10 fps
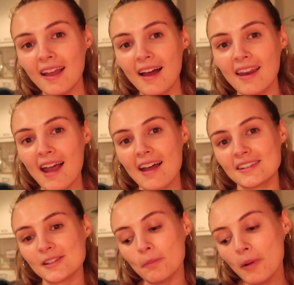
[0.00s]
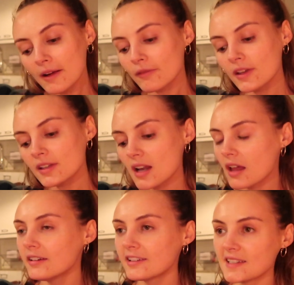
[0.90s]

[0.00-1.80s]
and it has your breakfast, lunch,